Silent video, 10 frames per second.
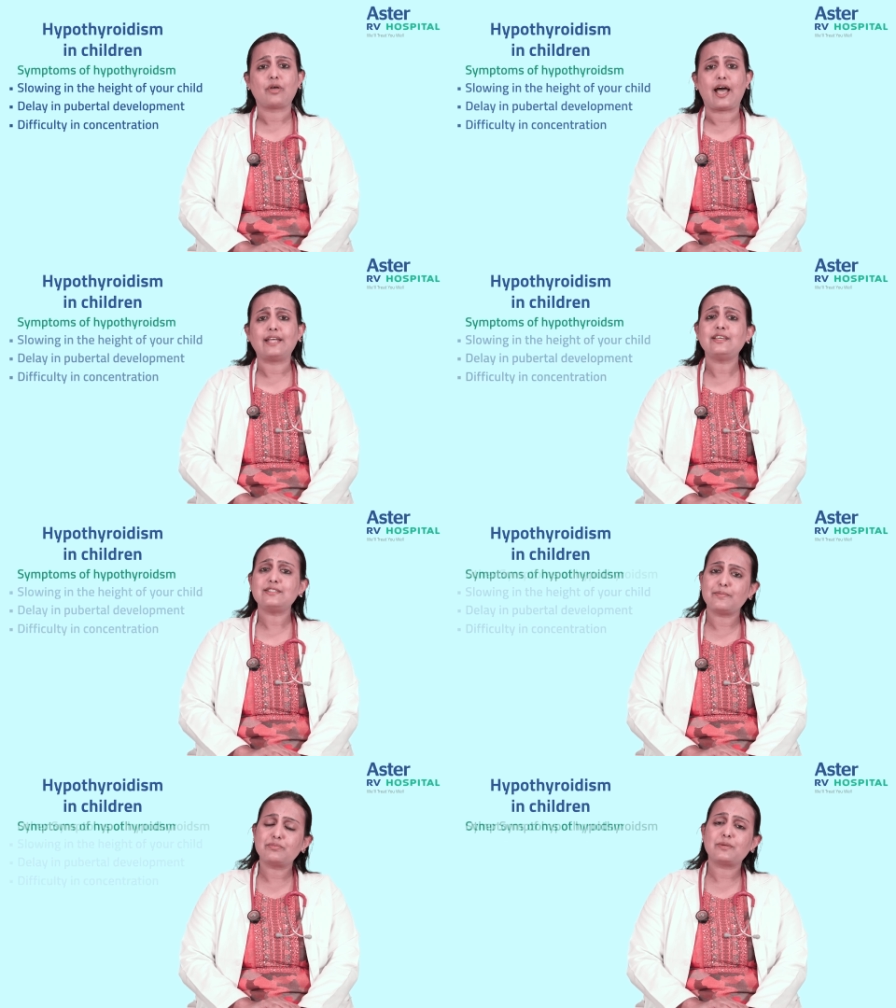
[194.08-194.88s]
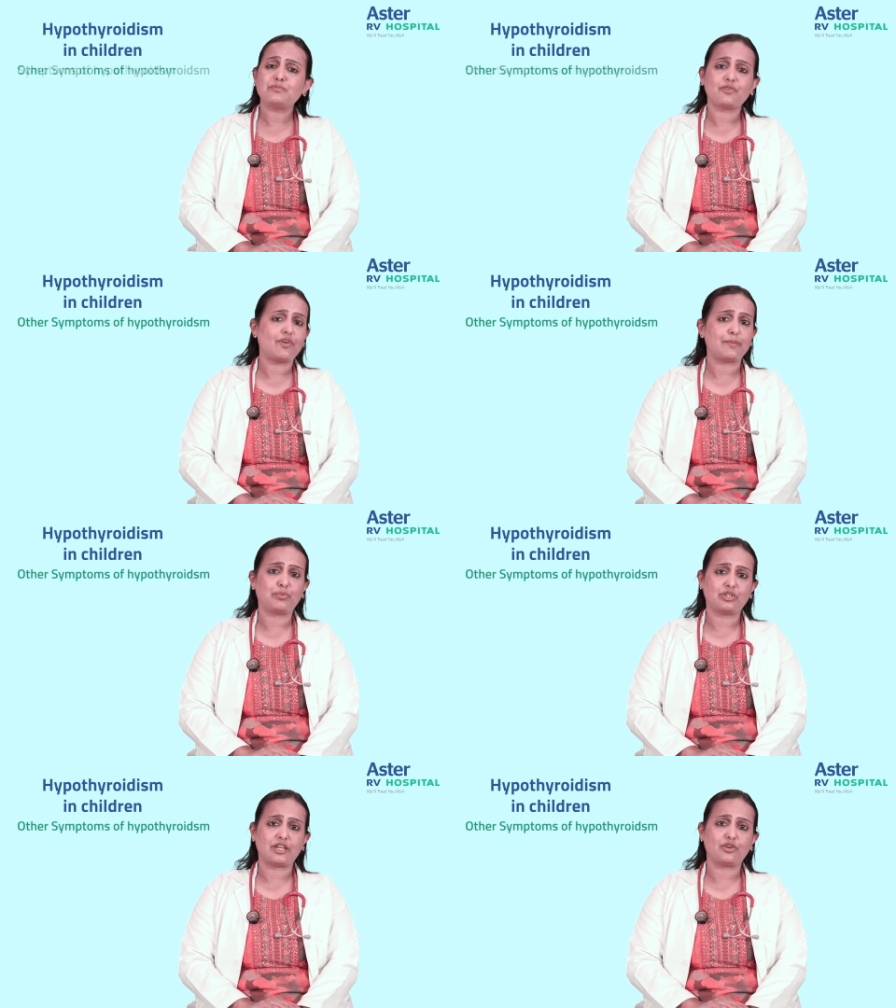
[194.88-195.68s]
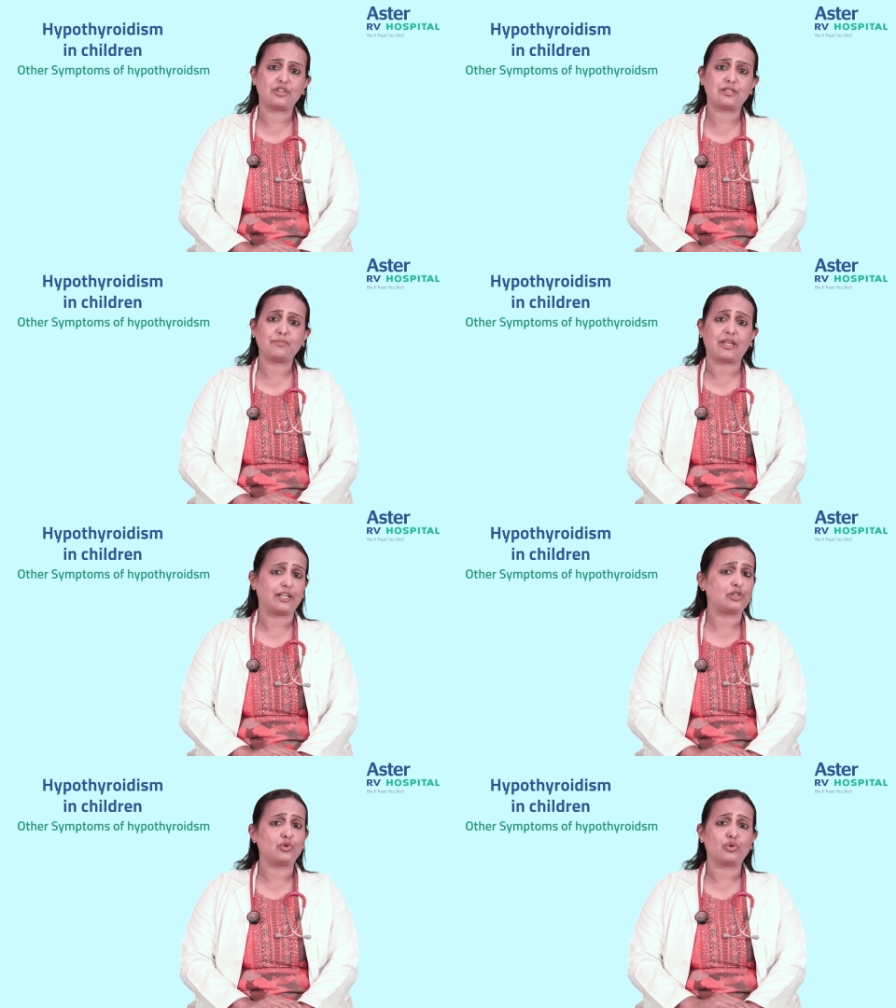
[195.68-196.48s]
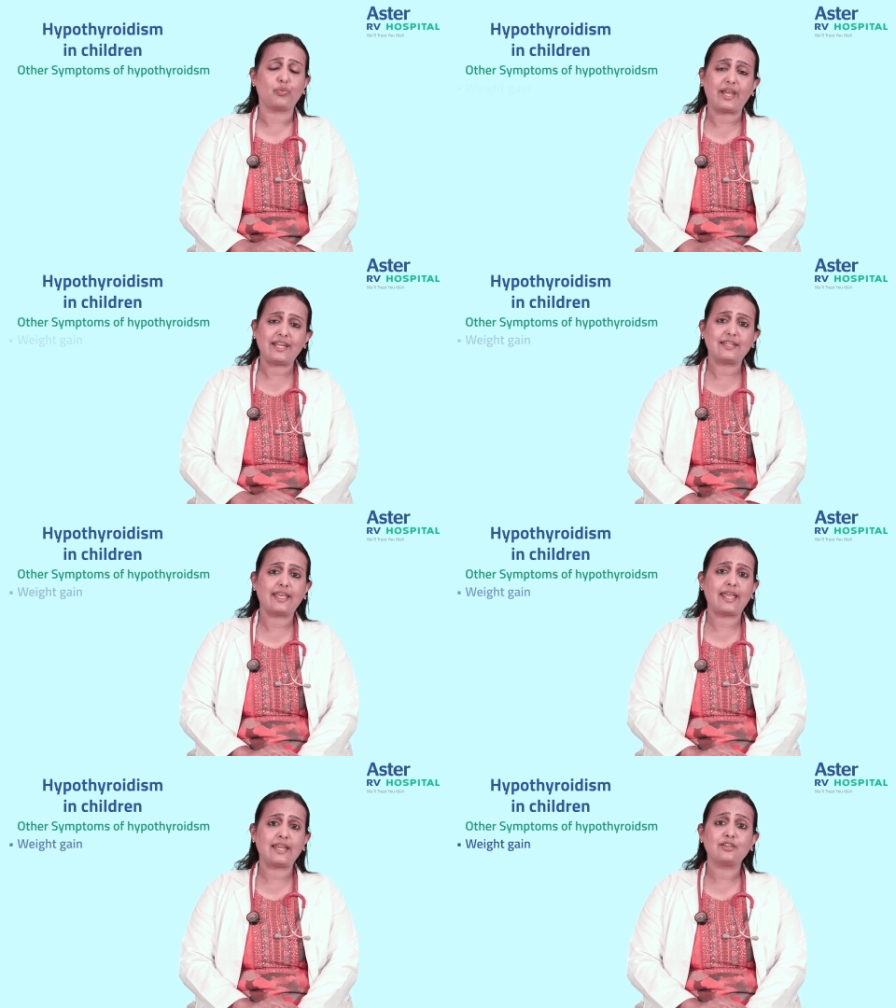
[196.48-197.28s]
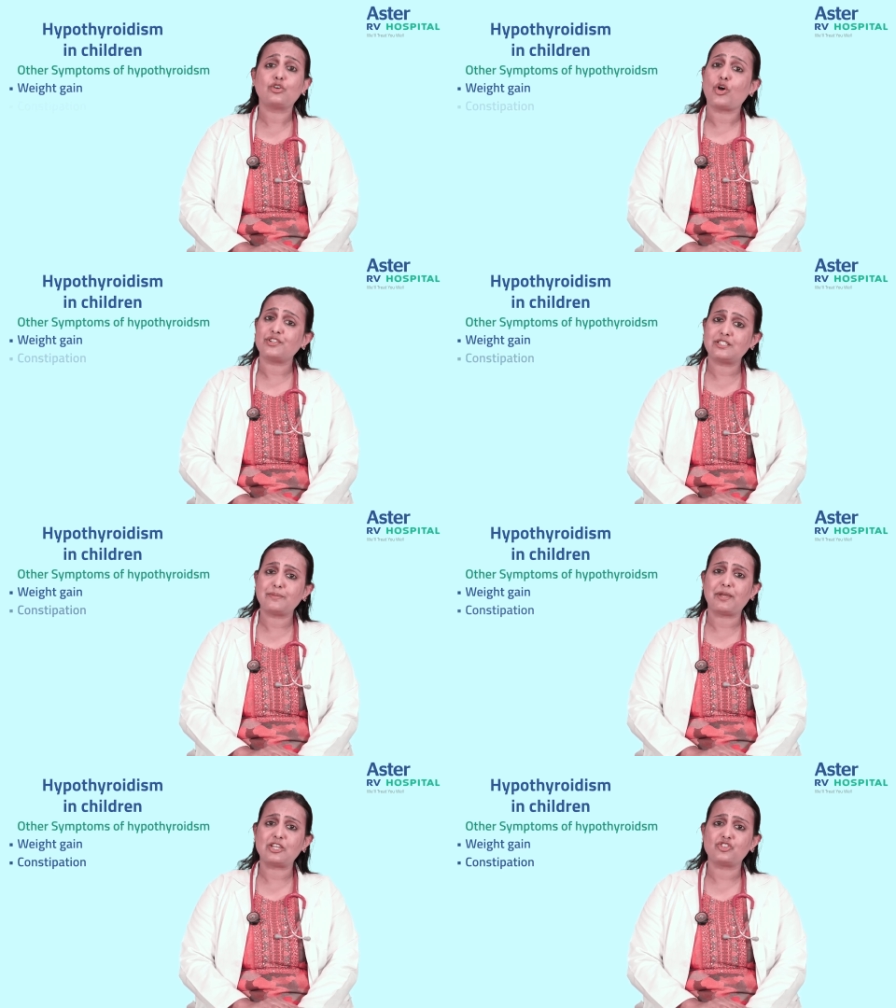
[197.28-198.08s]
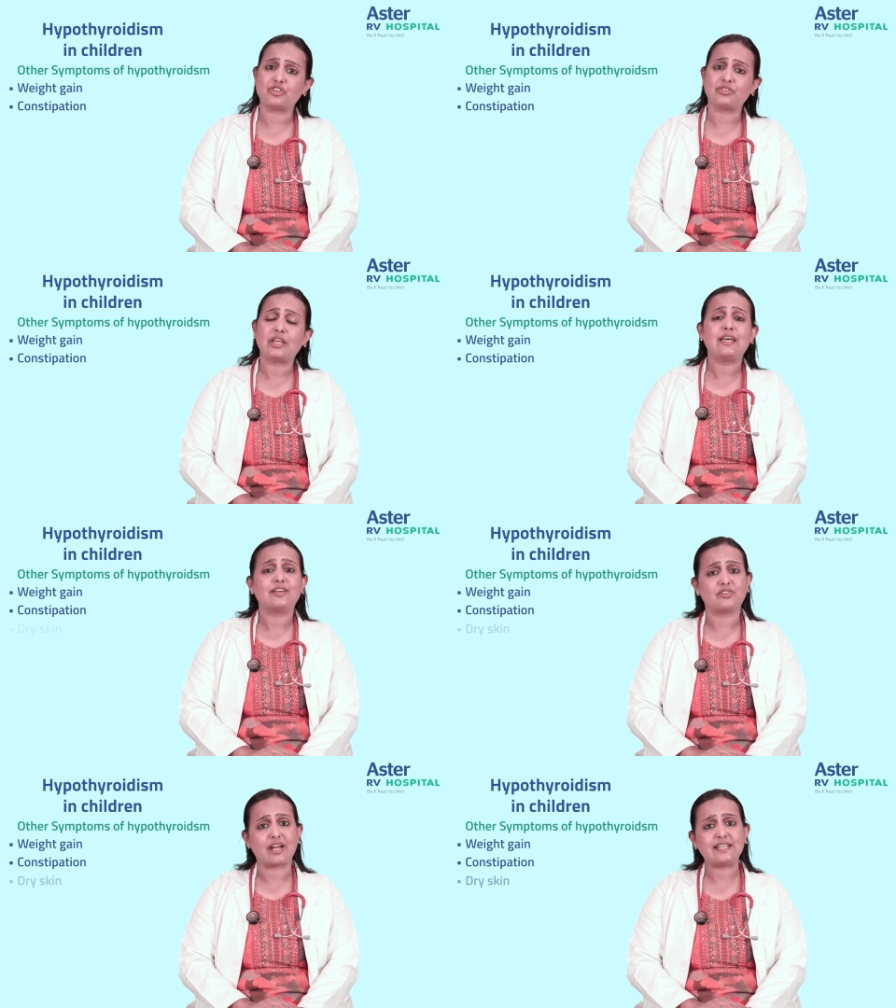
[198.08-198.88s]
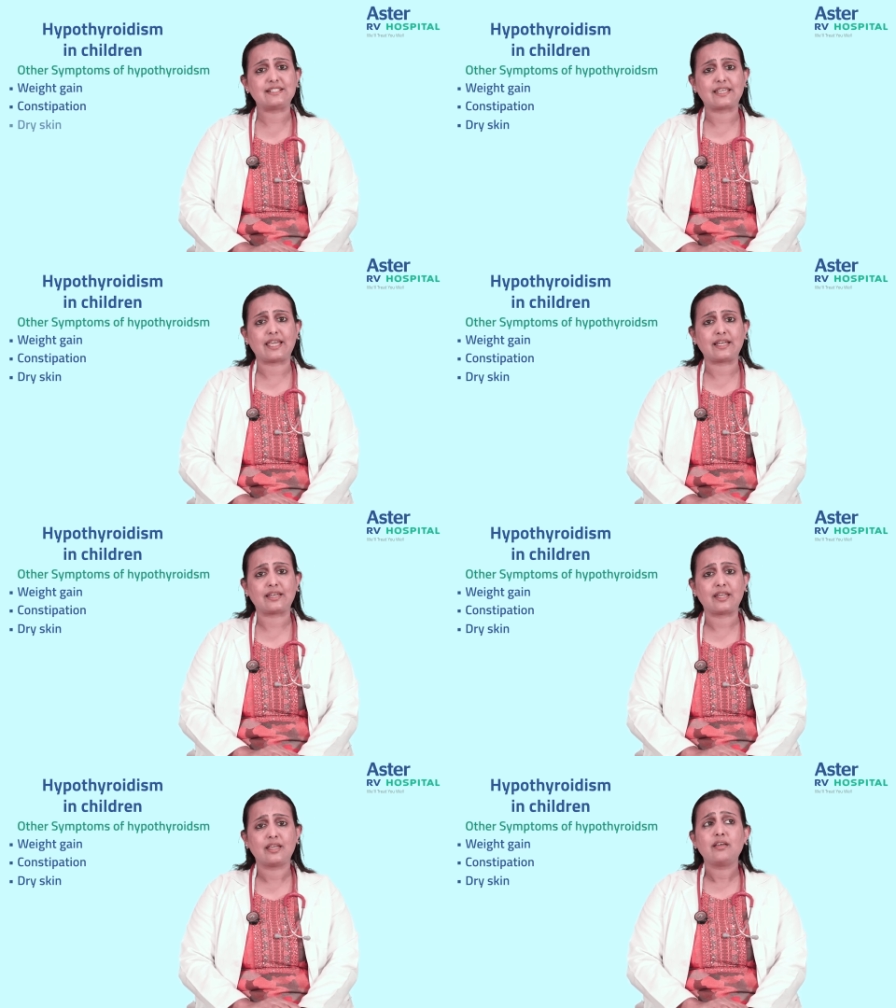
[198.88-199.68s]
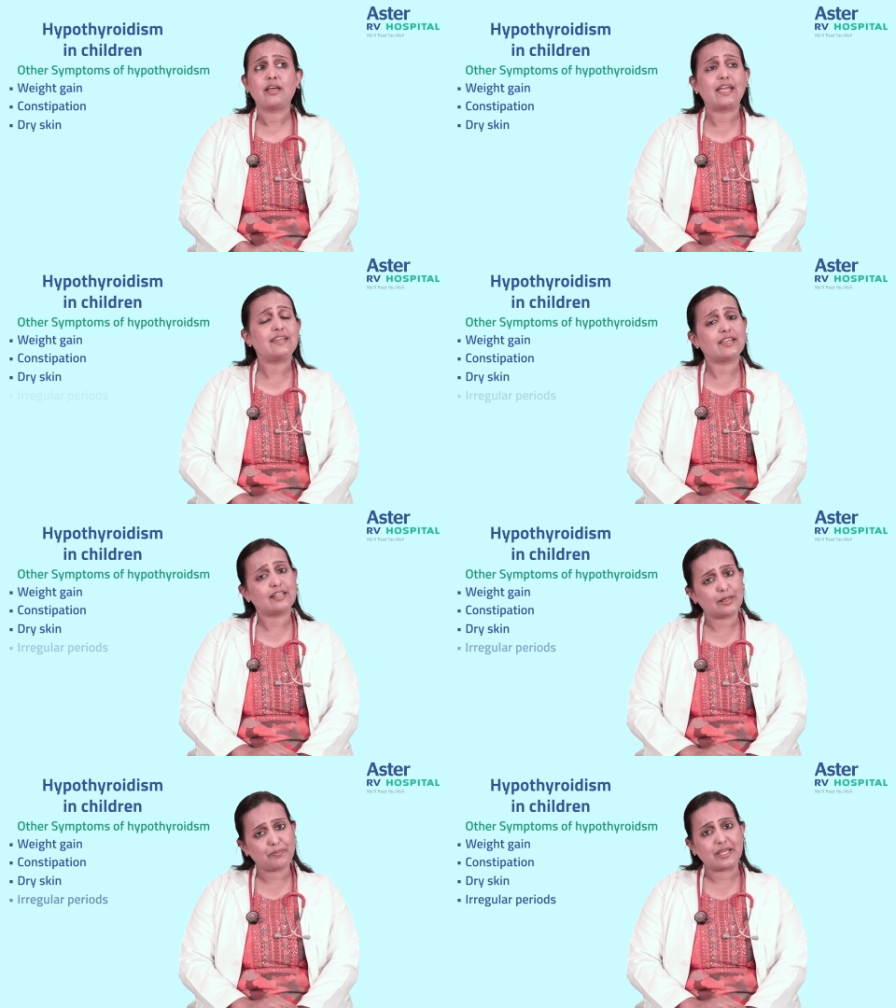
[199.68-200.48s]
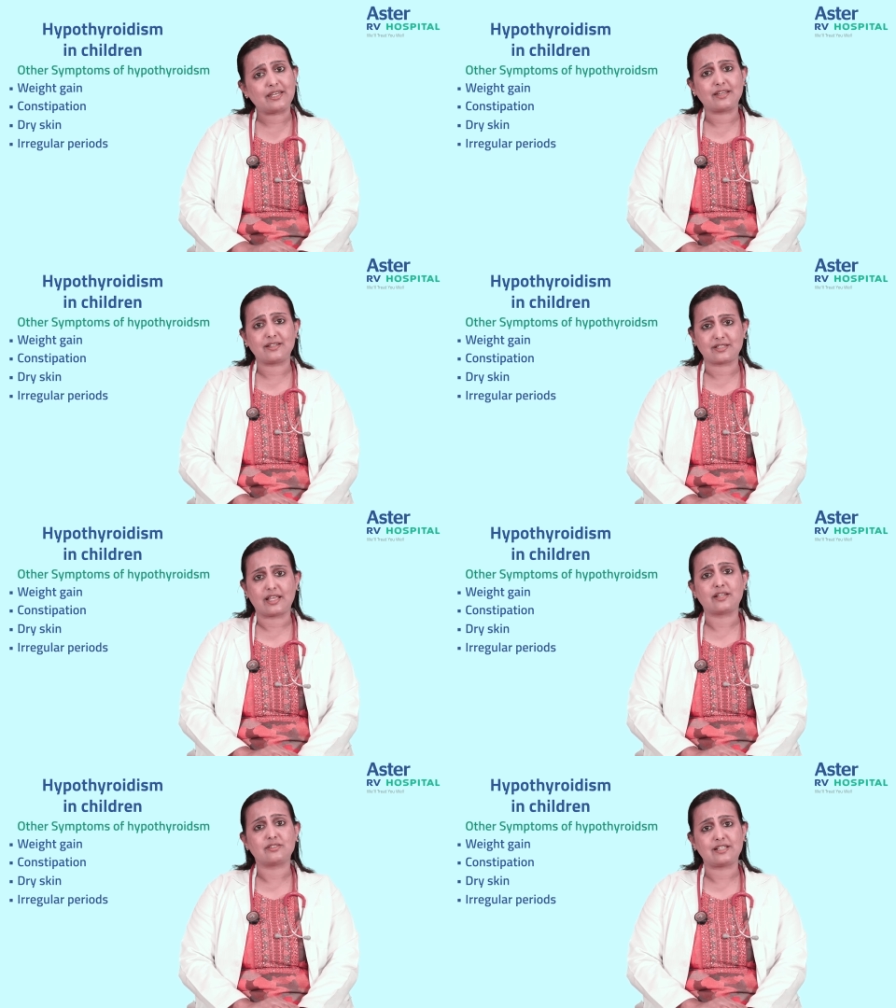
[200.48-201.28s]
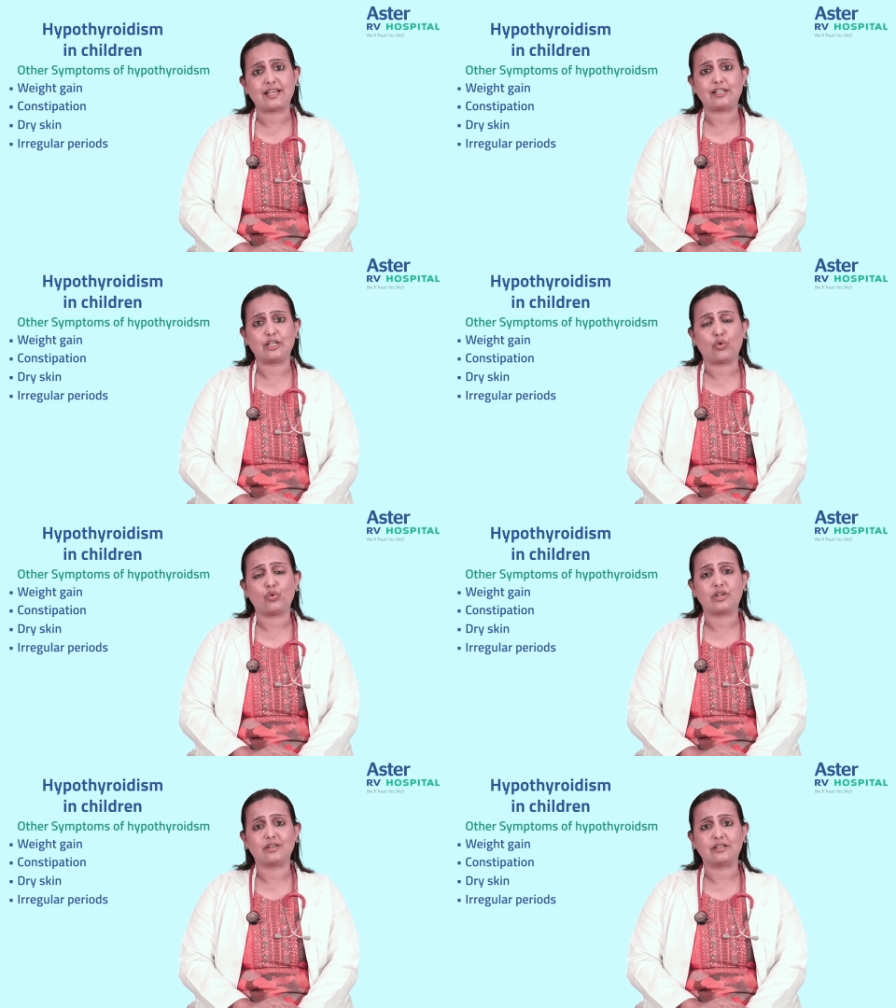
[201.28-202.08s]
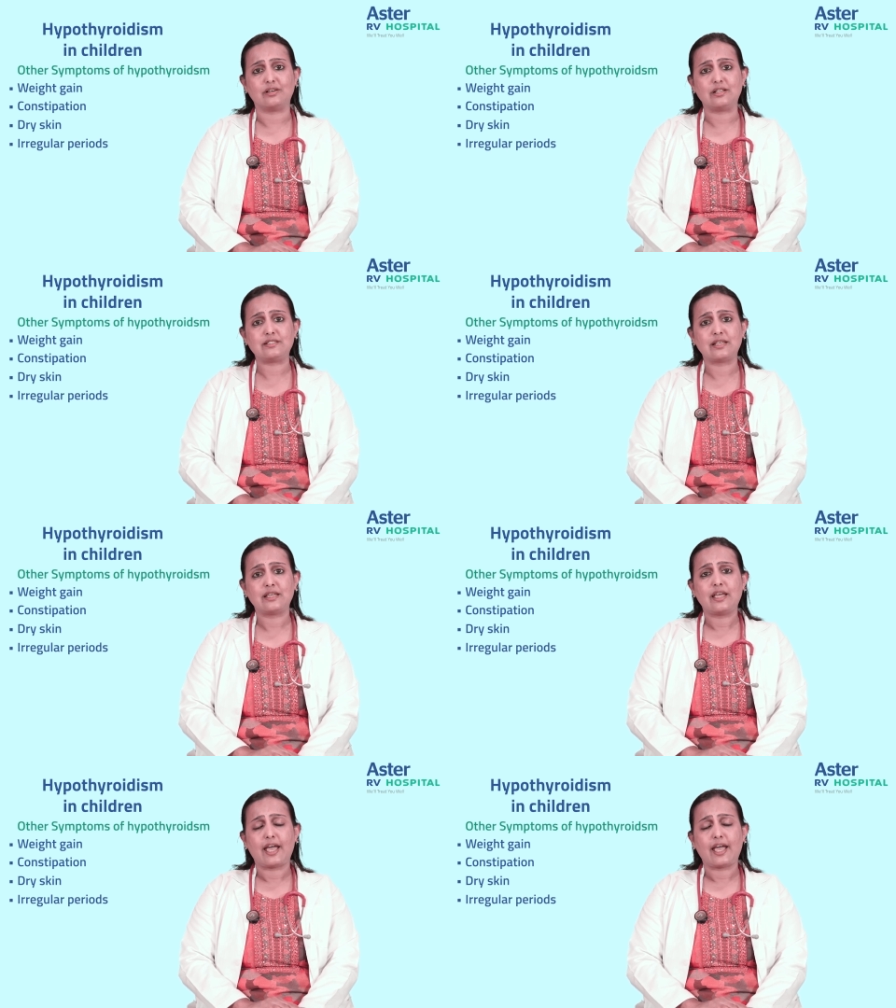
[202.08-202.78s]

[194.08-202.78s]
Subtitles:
Other symptoms of hypothyroidism include weight gain, constipation, dry skin, irregular periods in slightly older girls,